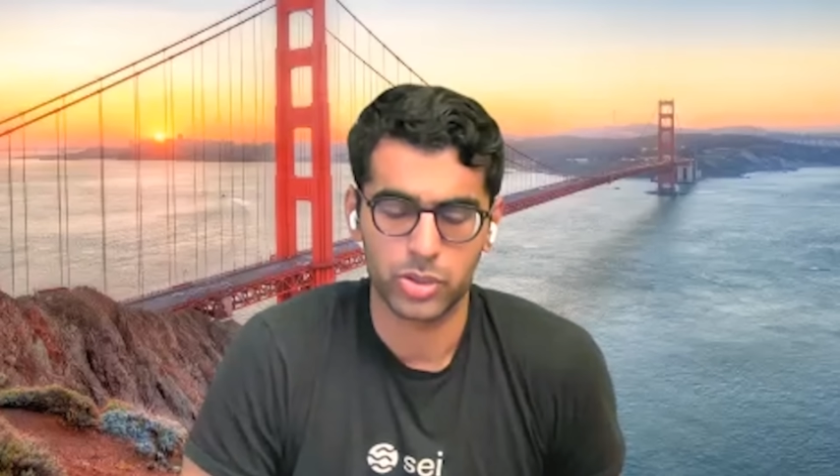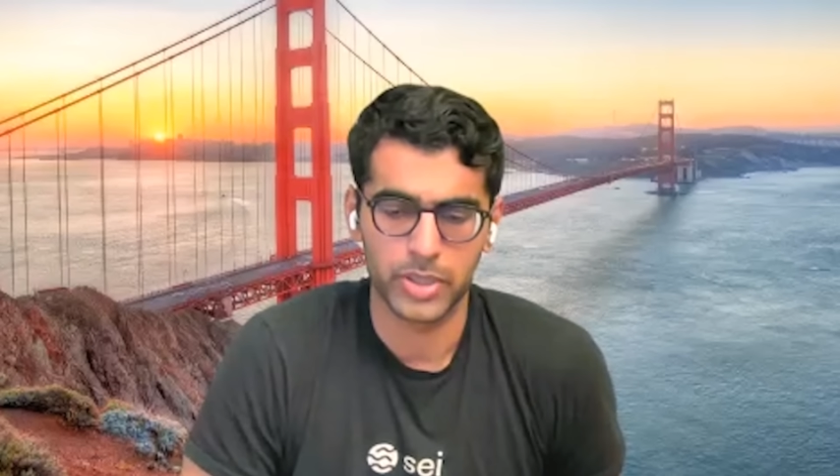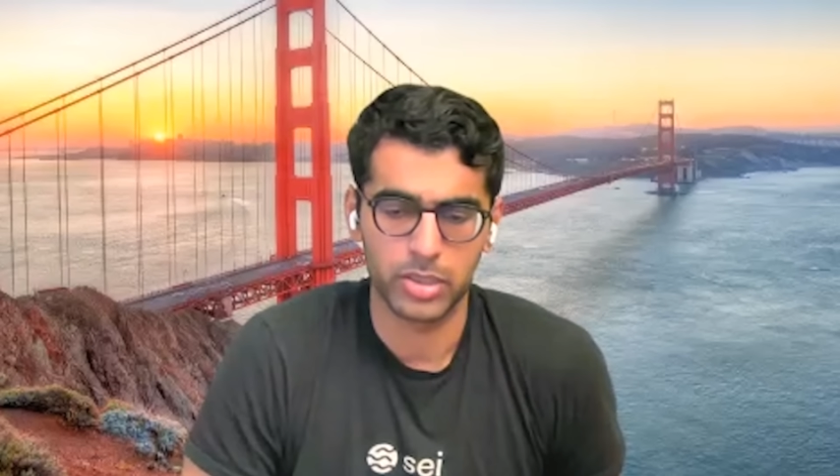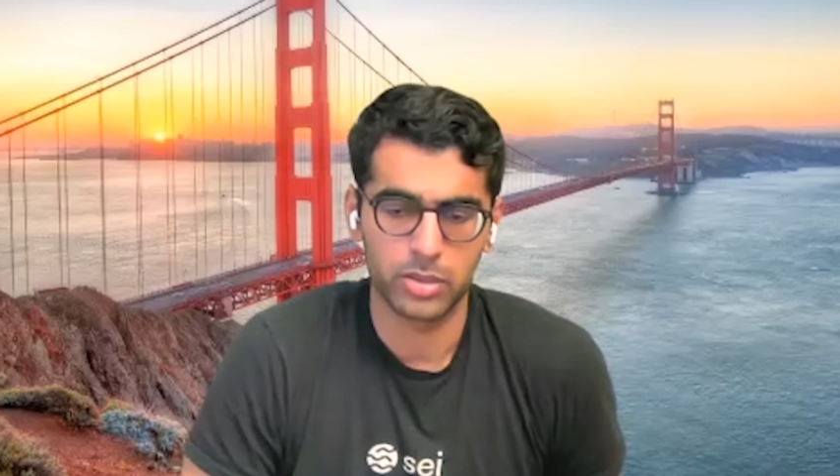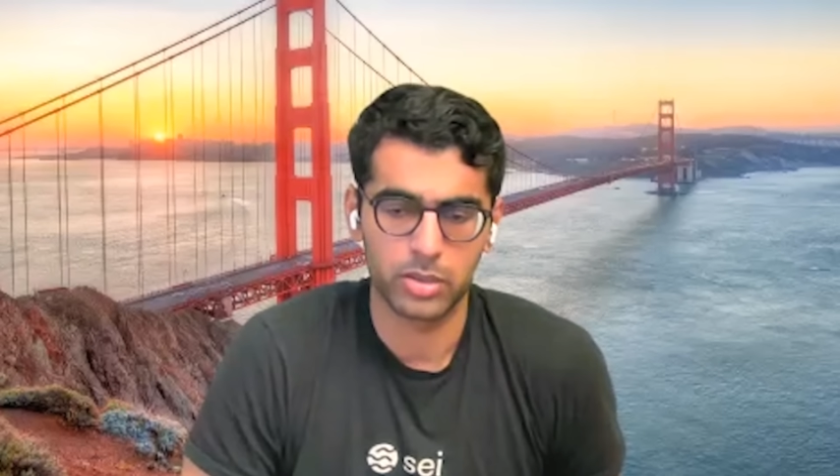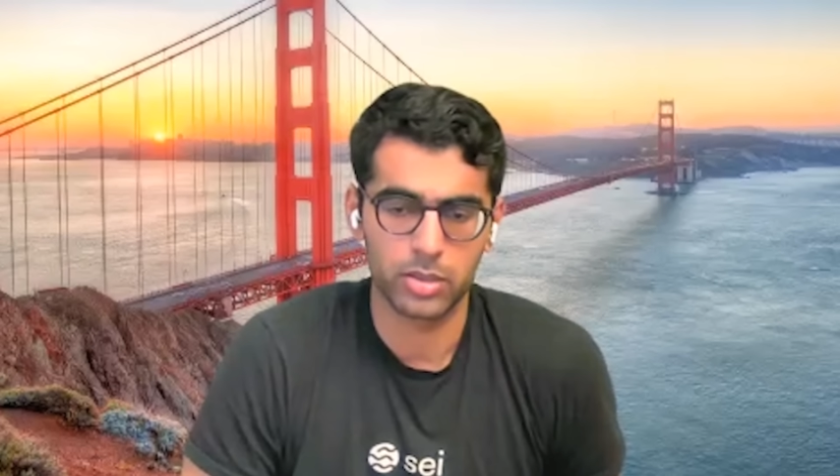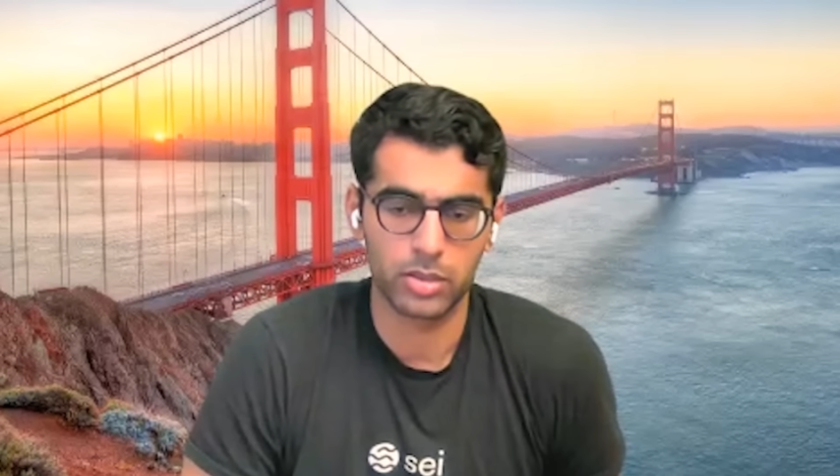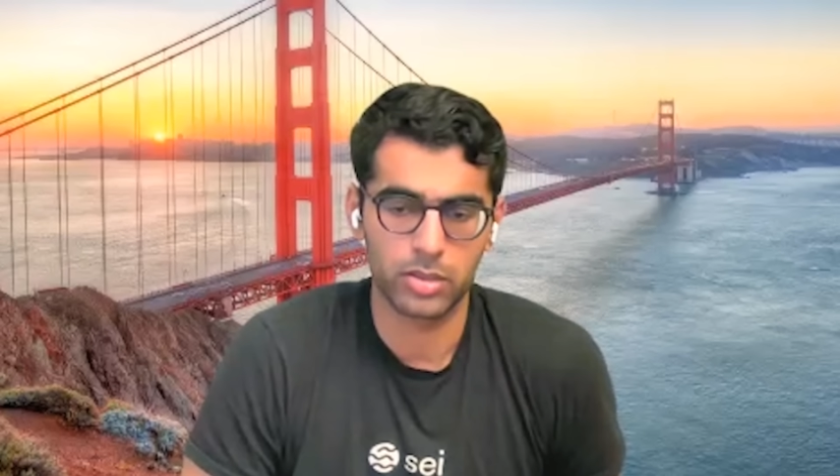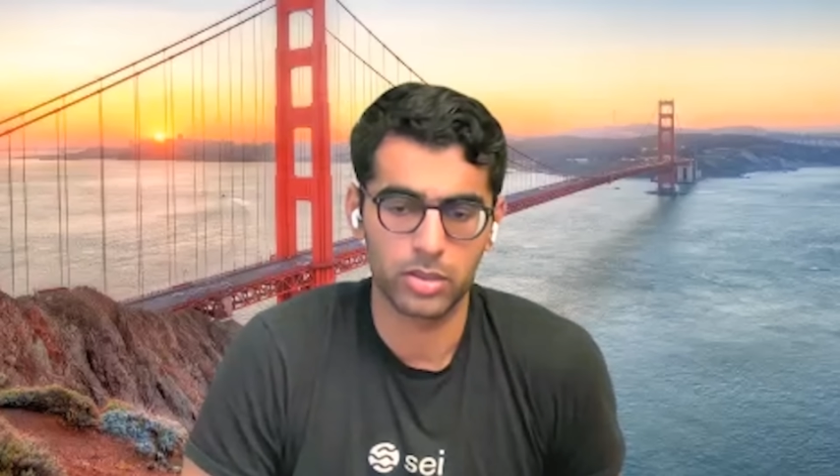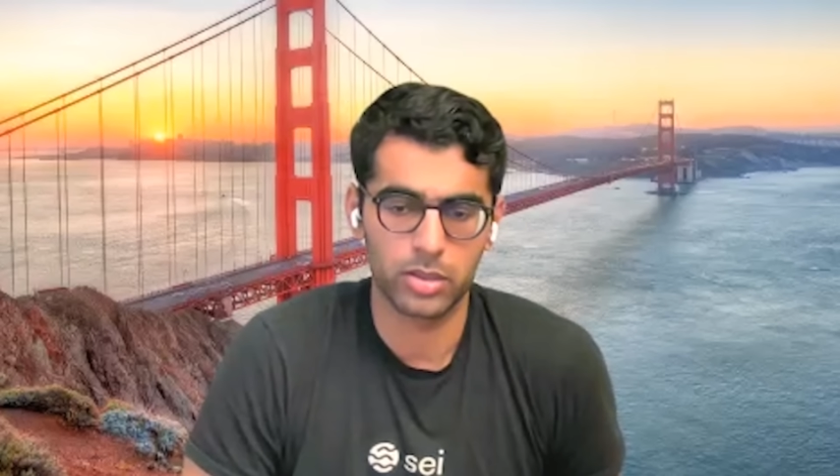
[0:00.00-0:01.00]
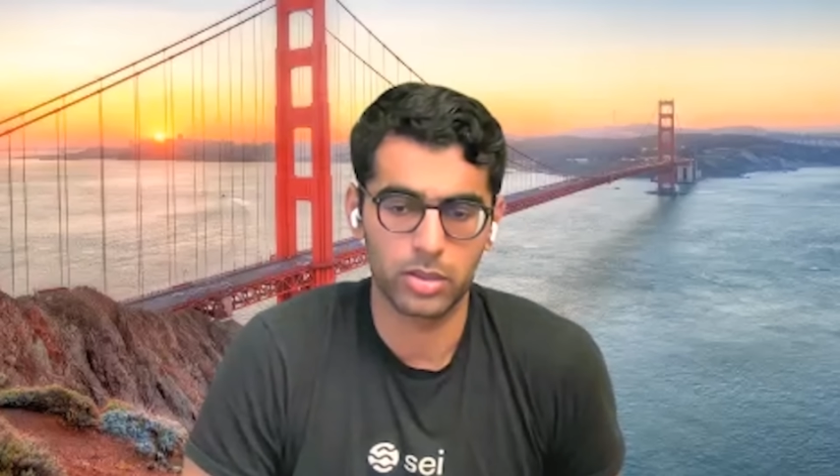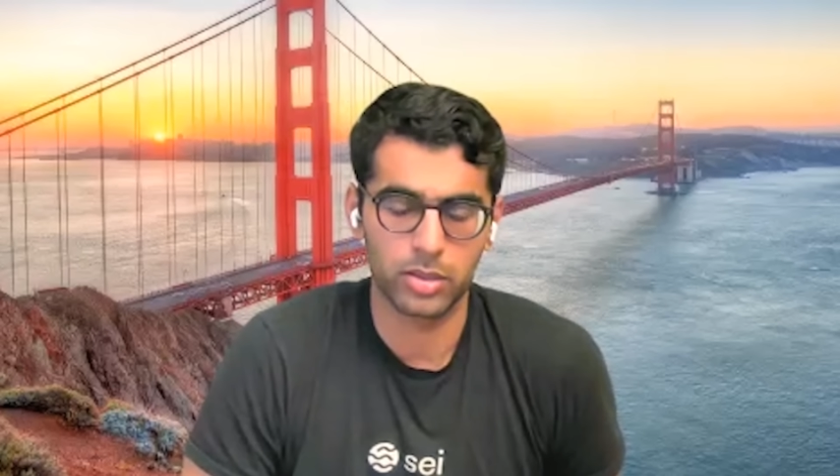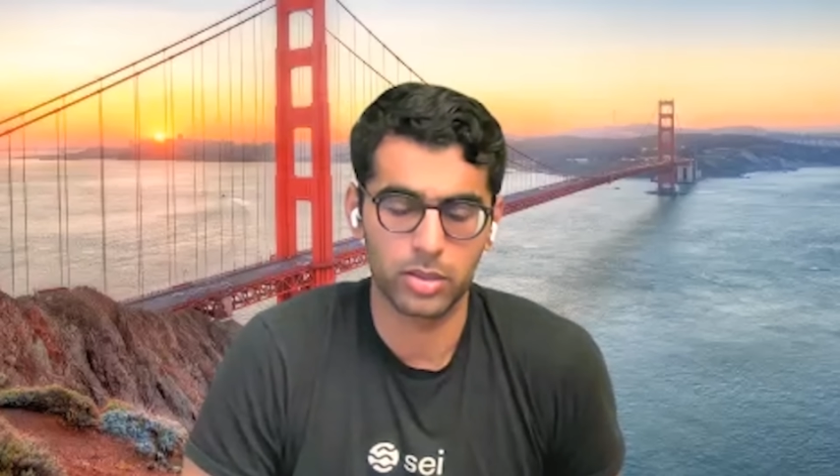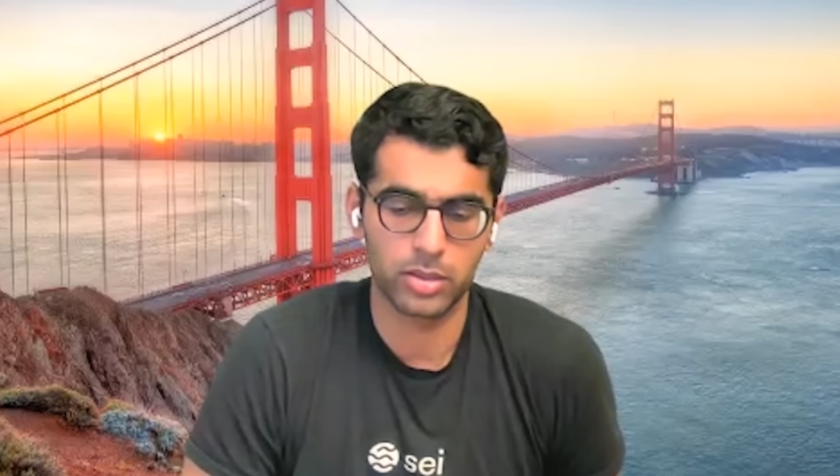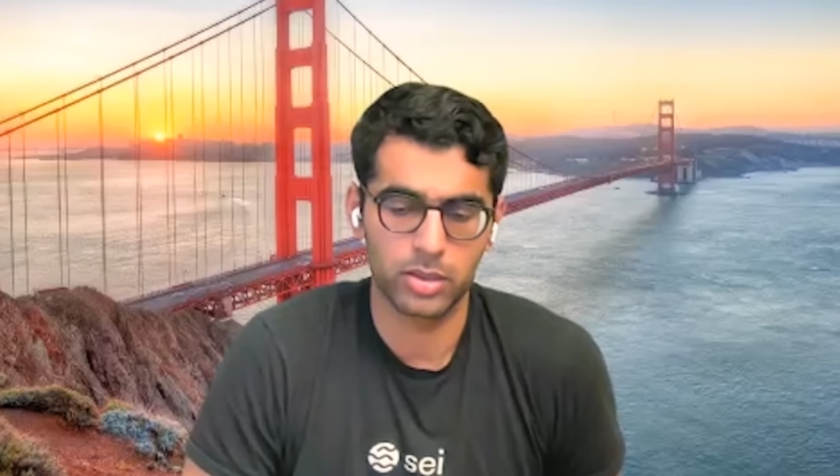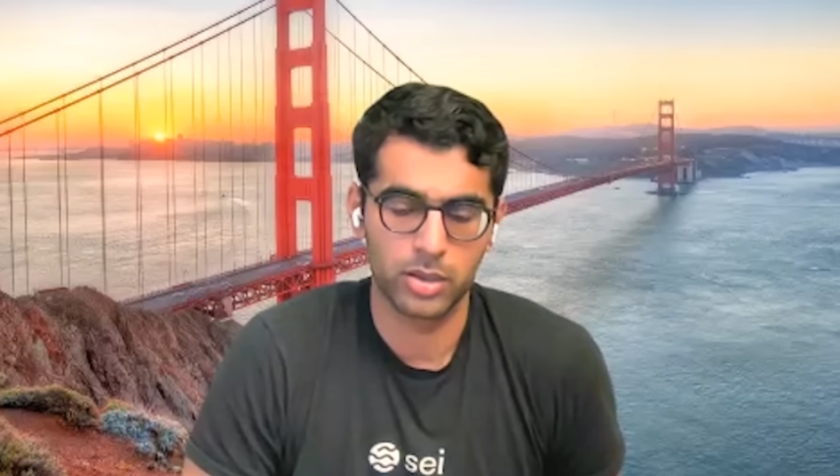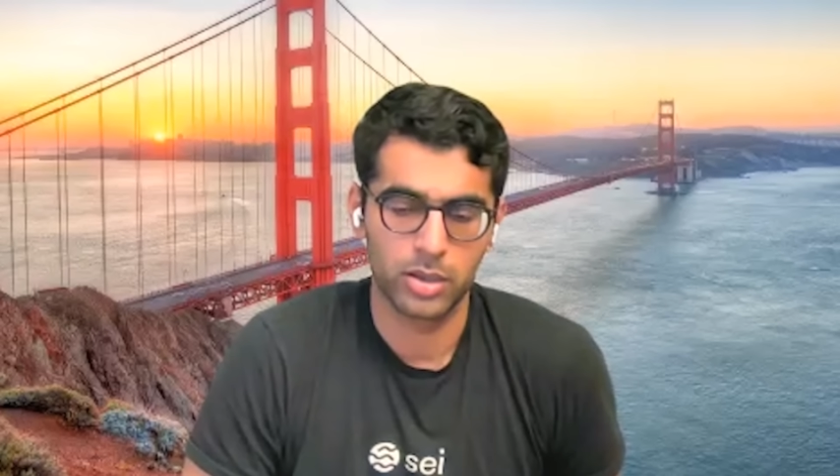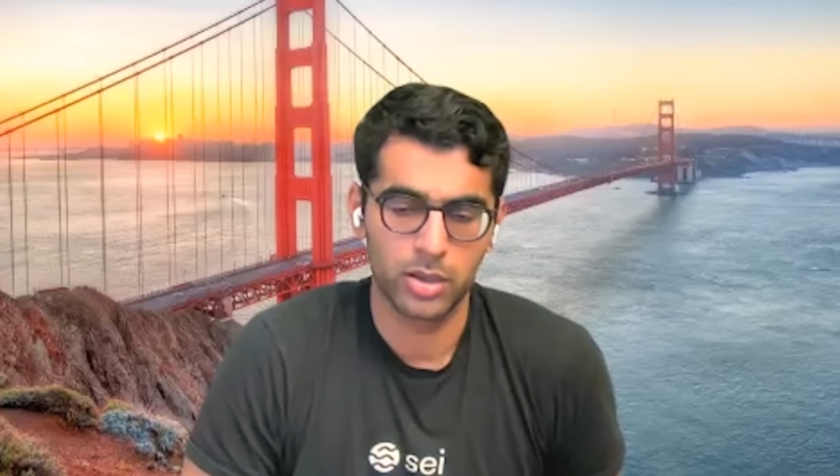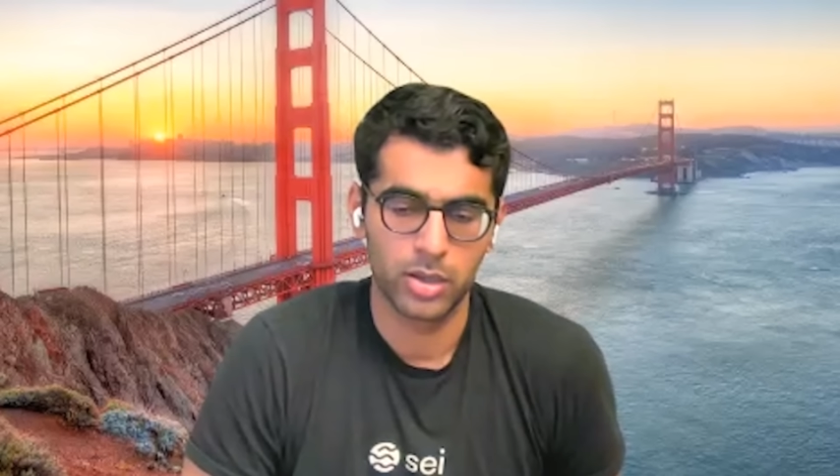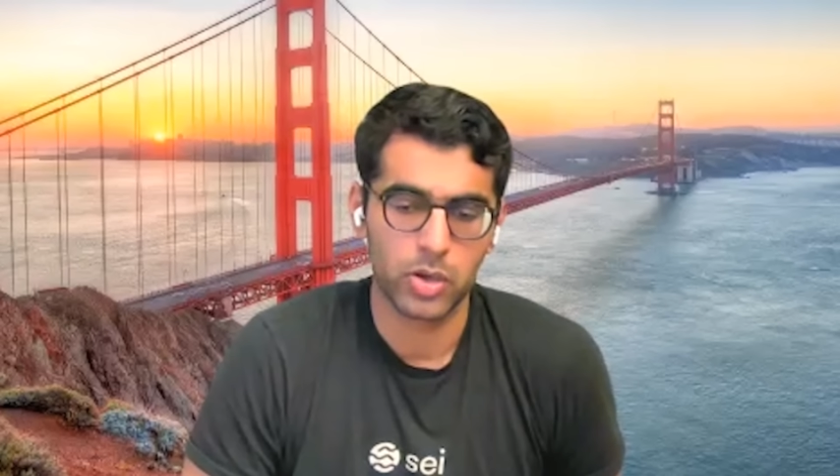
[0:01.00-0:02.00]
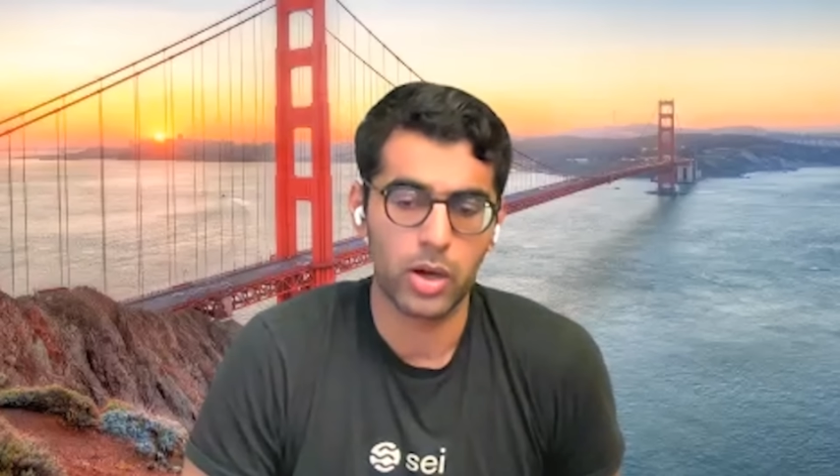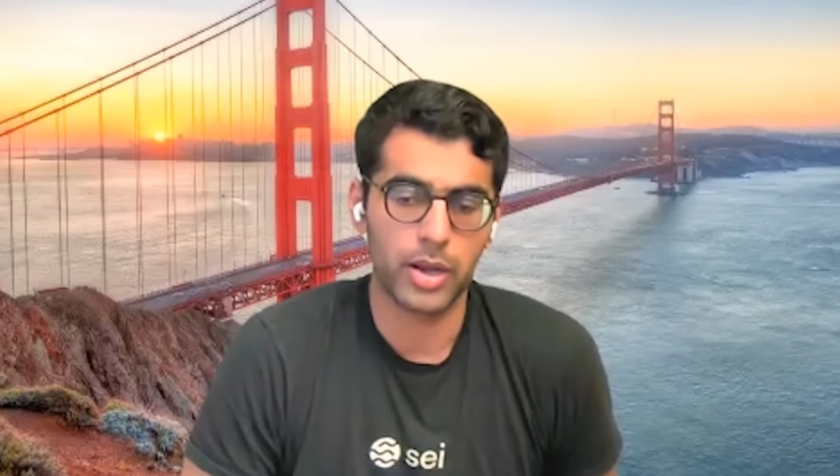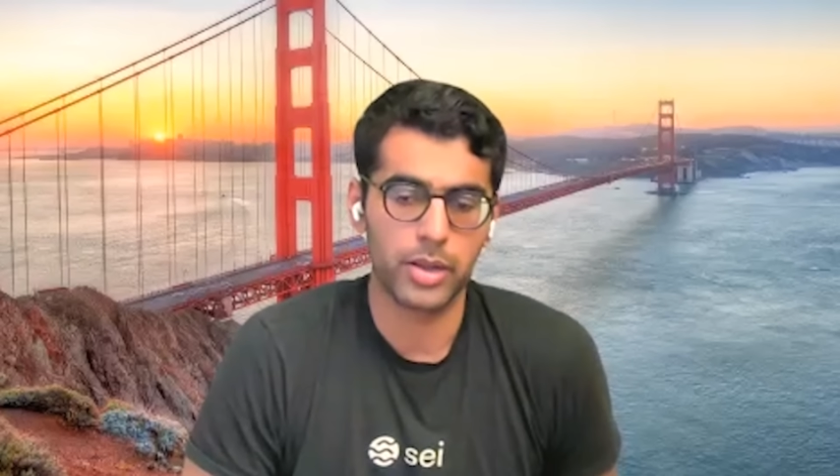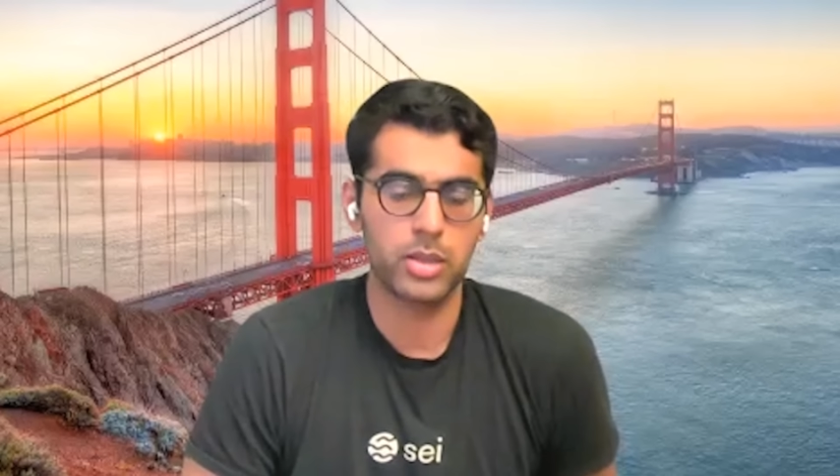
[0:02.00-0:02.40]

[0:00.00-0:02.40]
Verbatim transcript: I mean, so I